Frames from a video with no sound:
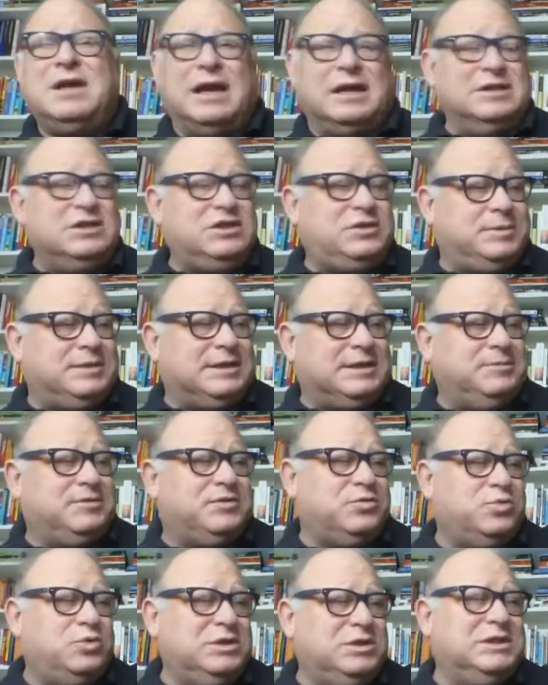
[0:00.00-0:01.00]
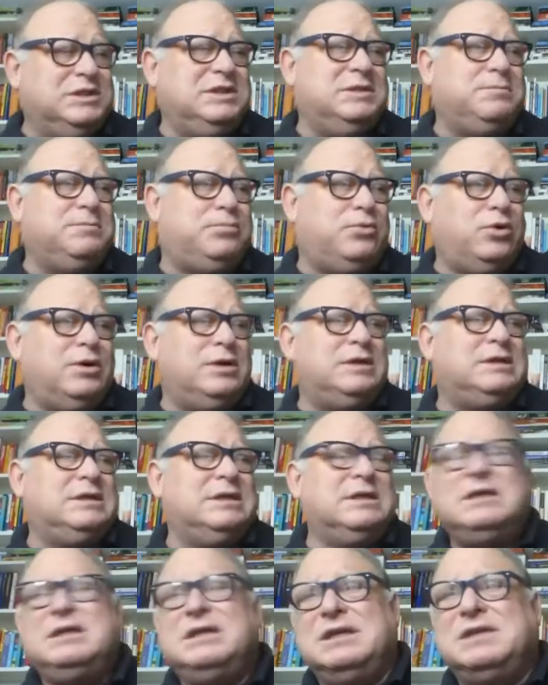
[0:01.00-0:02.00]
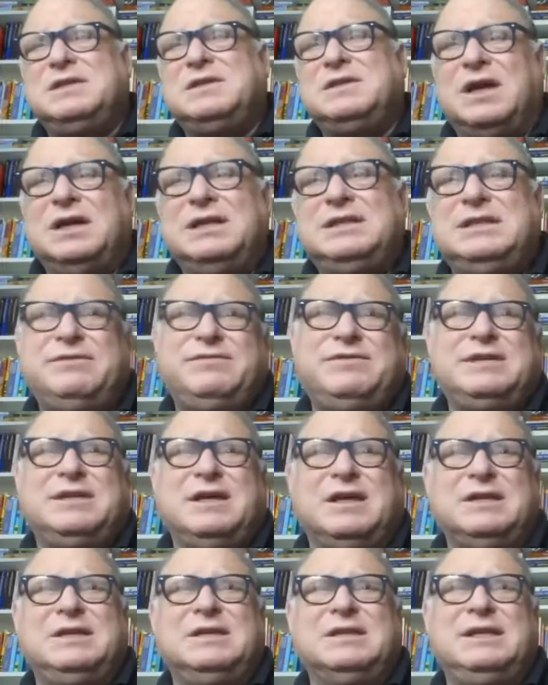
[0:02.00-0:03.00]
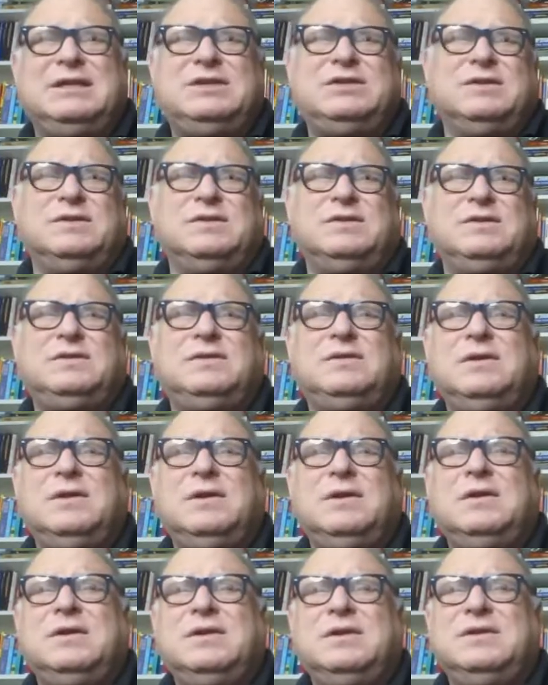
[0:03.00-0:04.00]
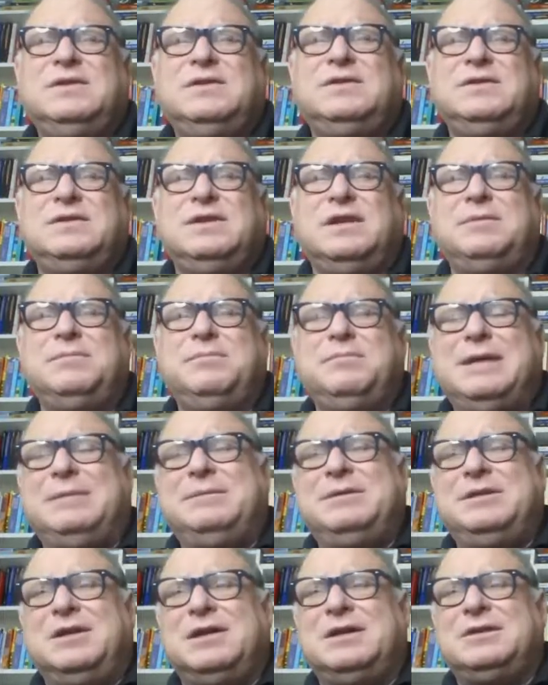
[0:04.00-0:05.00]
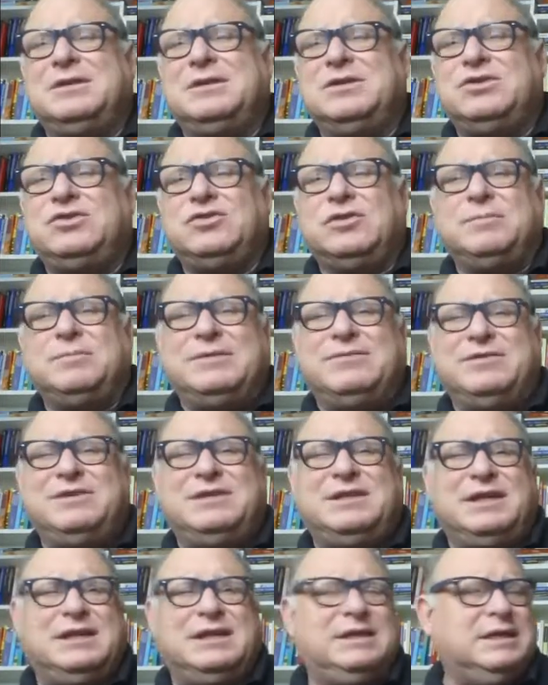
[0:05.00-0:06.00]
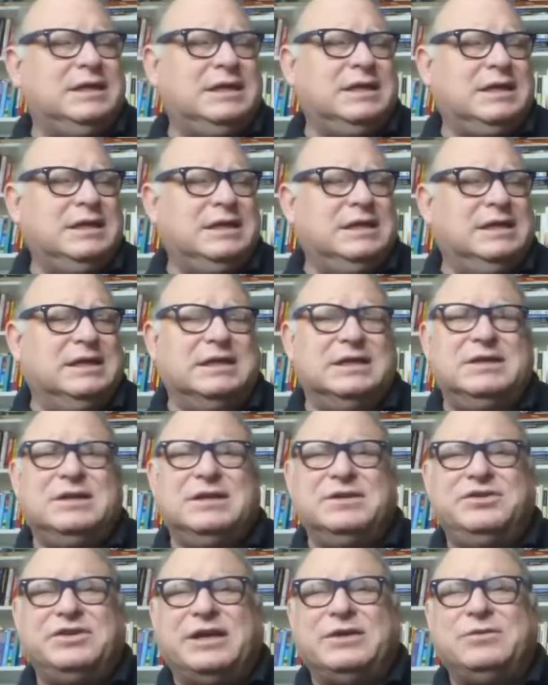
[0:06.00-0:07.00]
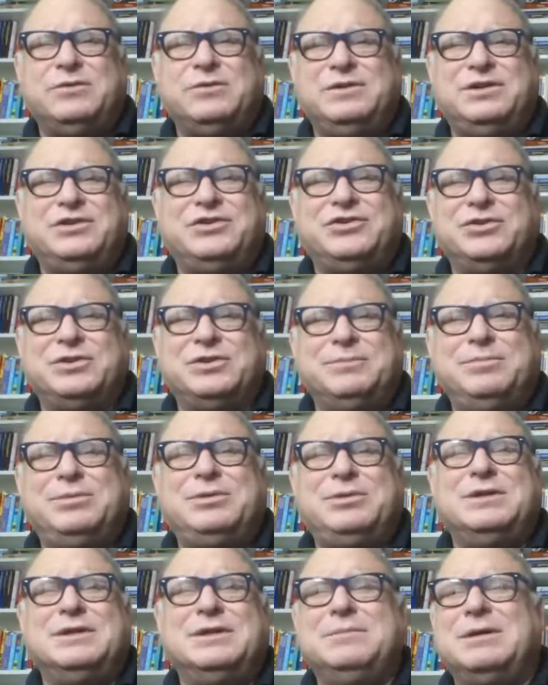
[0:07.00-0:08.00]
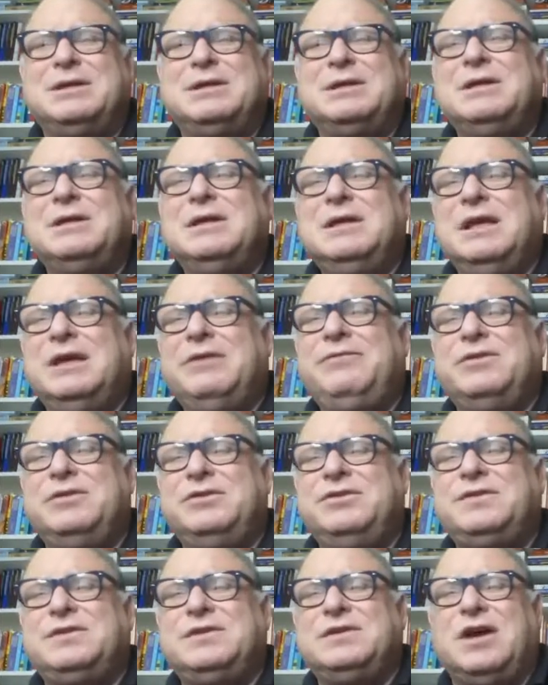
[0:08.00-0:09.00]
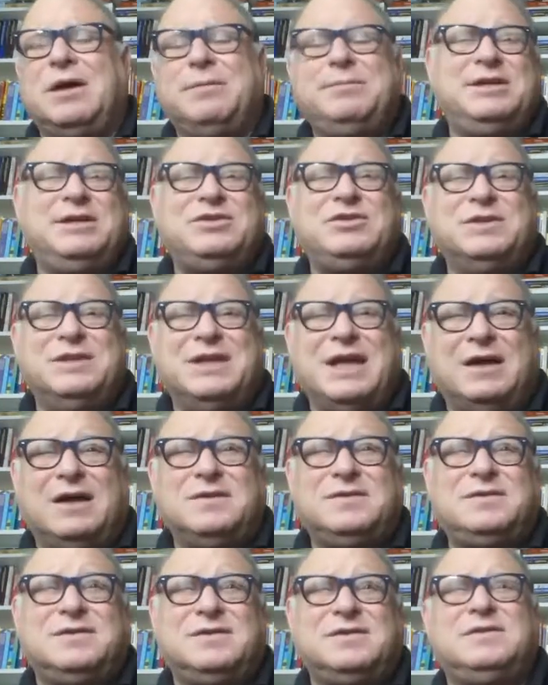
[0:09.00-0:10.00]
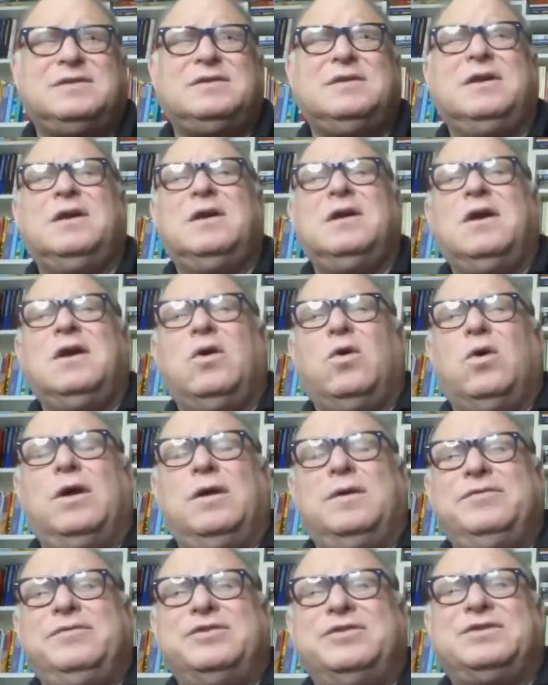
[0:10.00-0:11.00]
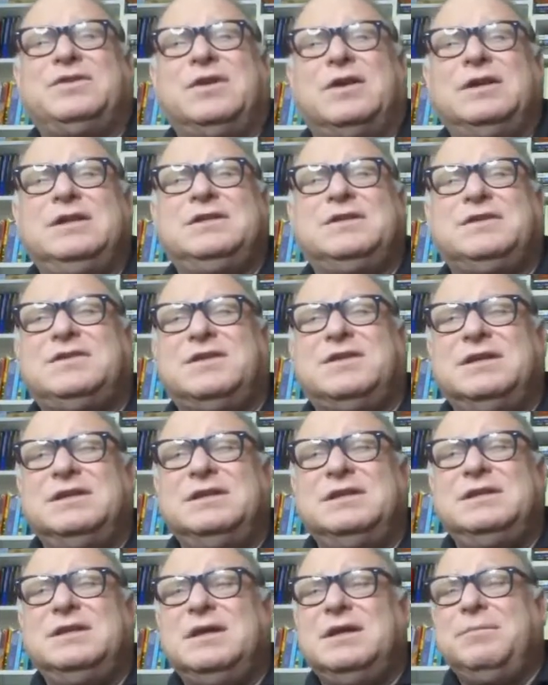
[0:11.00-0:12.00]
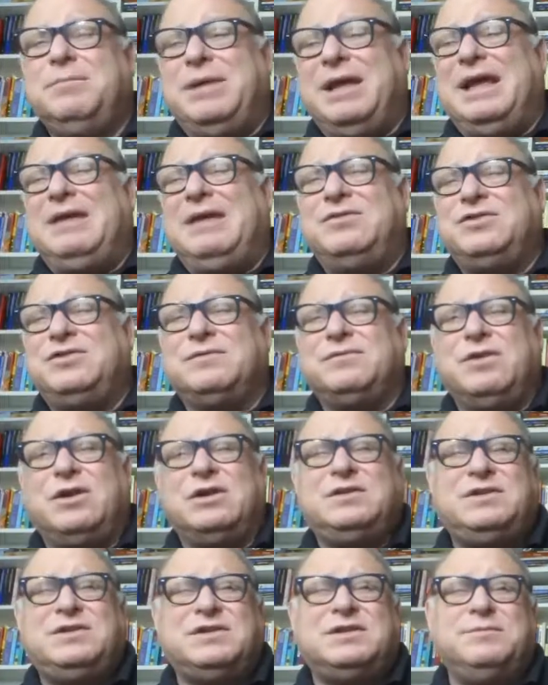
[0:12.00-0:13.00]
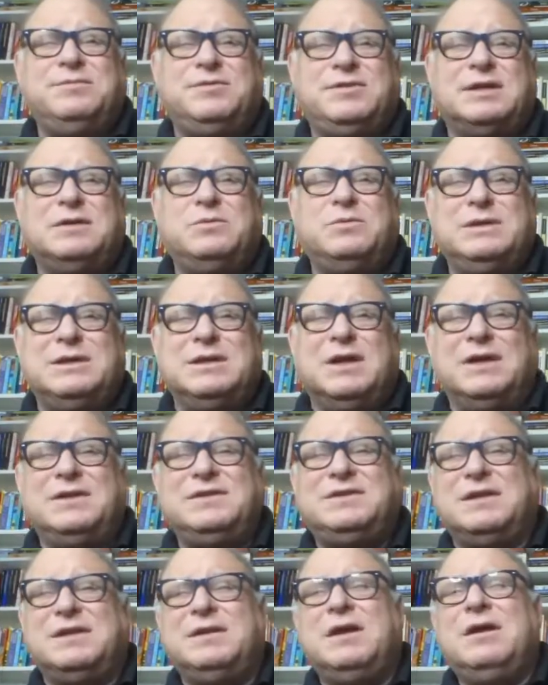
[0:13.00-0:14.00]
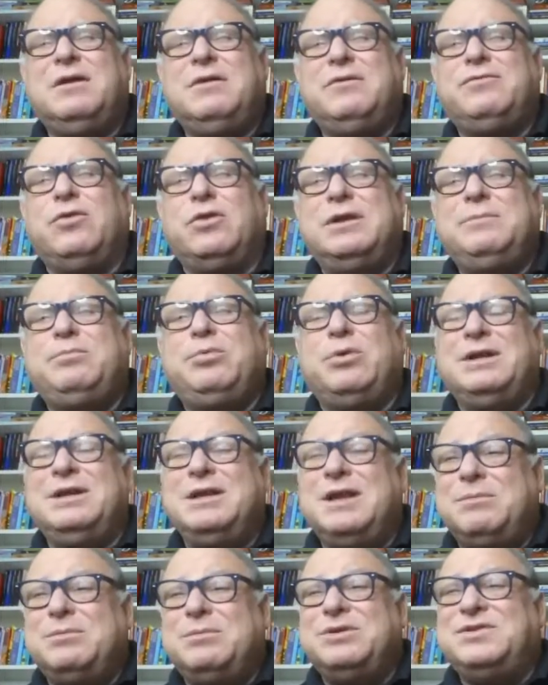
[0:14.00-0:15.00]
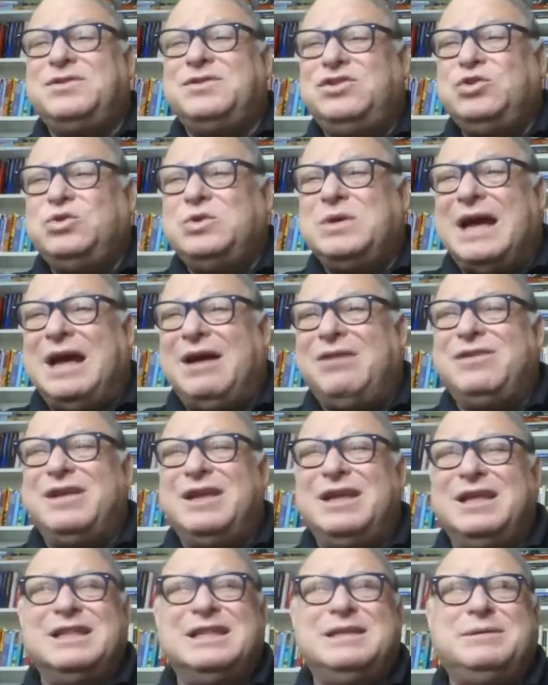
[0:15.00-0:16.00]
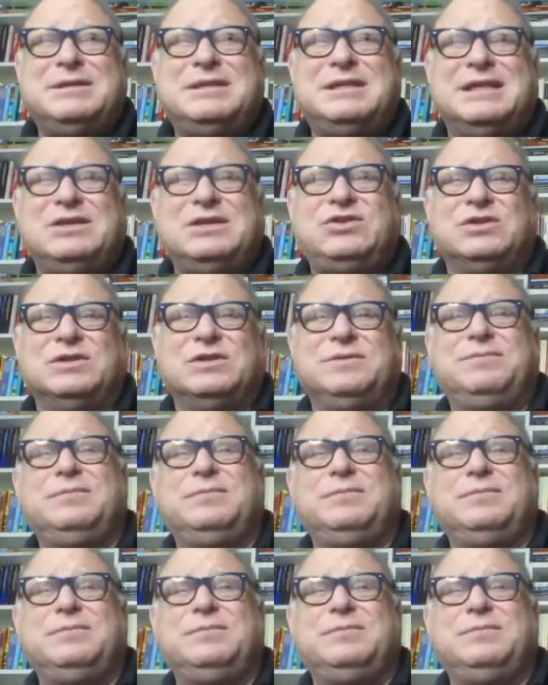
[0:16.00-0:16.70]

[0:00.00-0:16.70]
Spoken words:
And this becomes really important in scientific calculations. This is maybe not going to show up every day in general digital computing, but if you're using computational analysis, or if you're starting to study behaviors of large systems, you got to realize that floating point numbers do have a limitation.